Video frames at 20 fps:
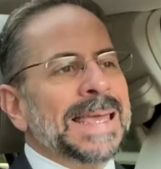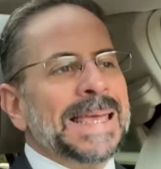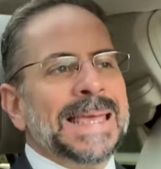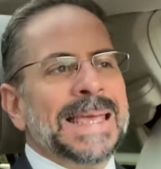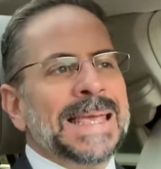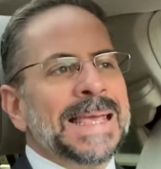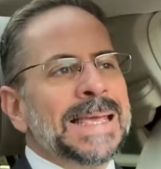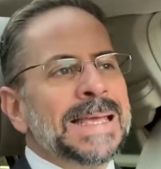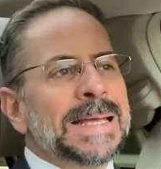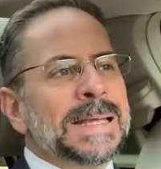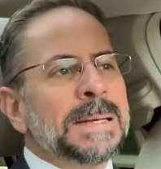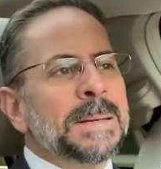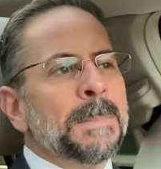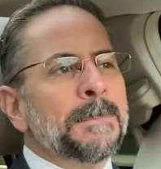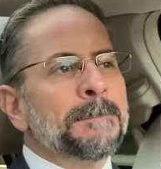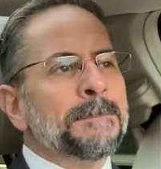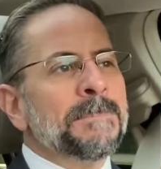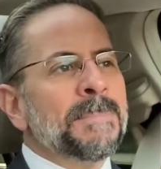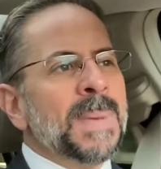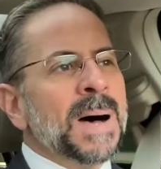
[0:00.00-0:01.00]
In
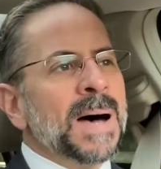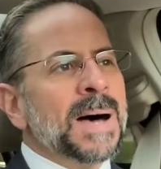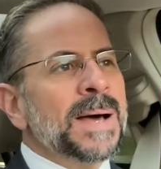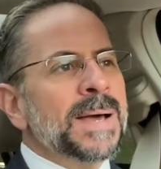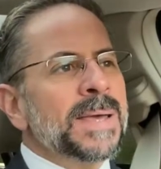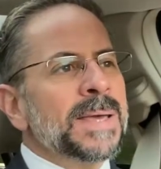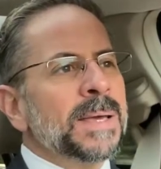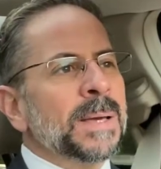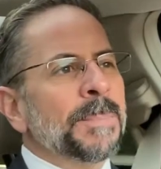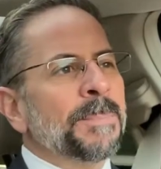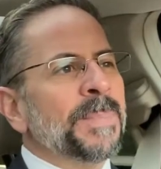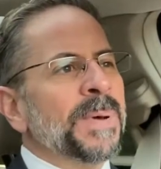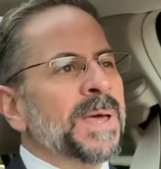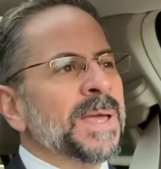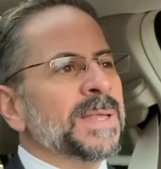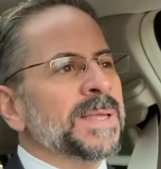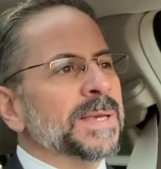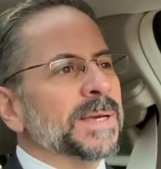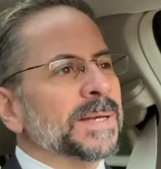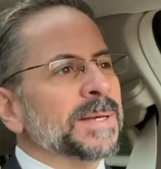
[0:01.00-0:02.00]
my
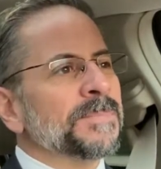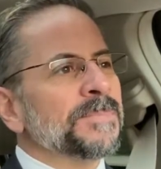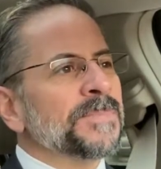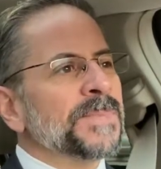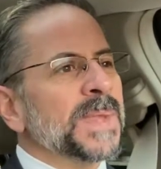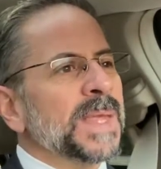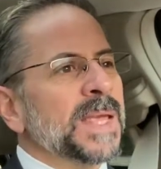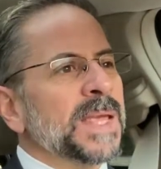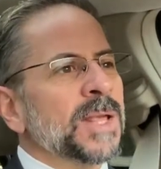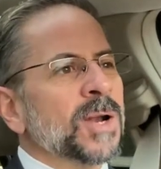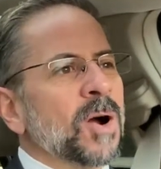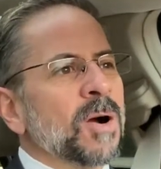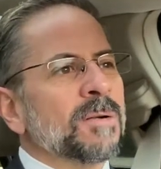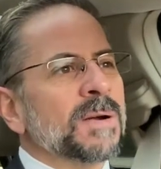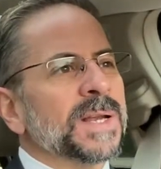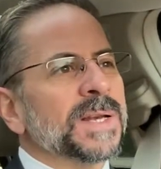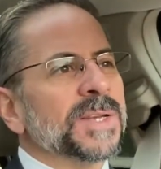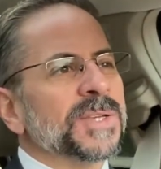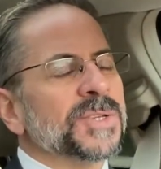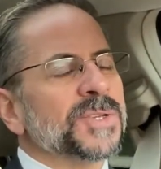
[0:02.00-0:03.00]
opinion, in our
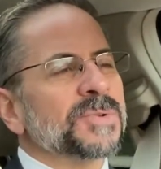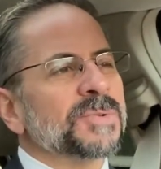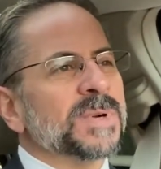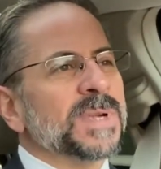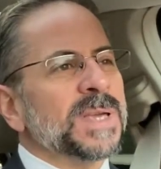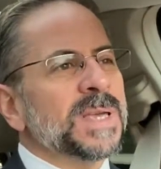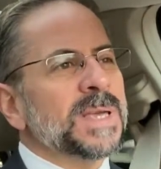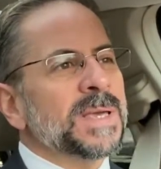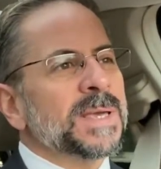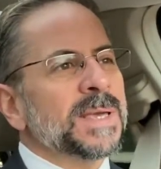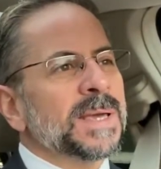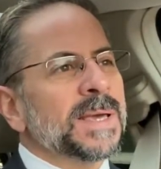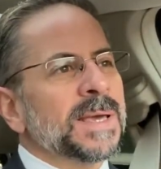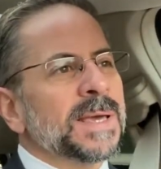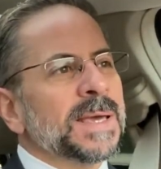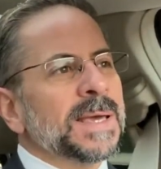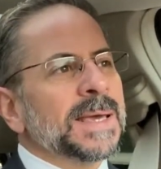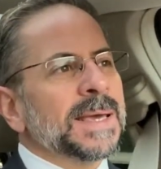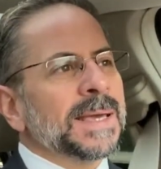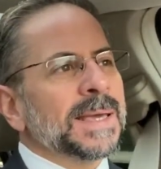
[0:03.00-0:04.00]
industry,
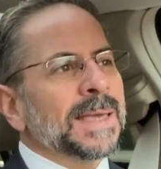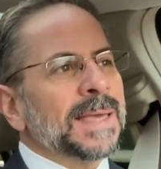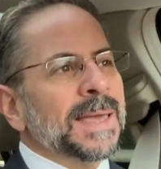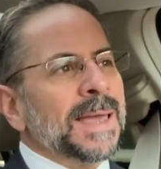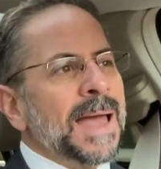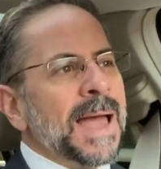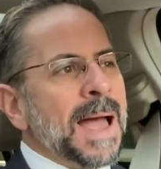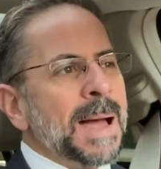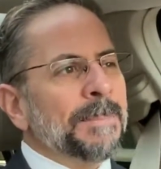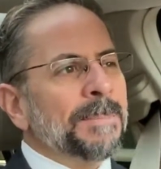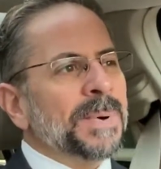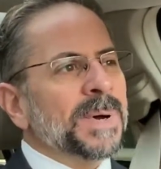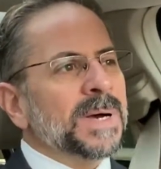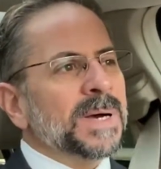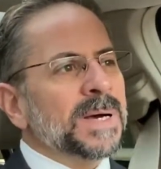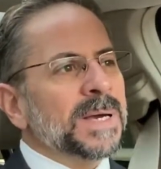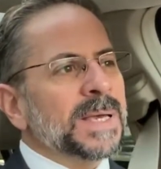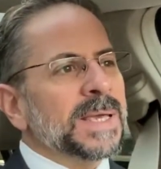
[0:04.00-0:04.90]
CAPA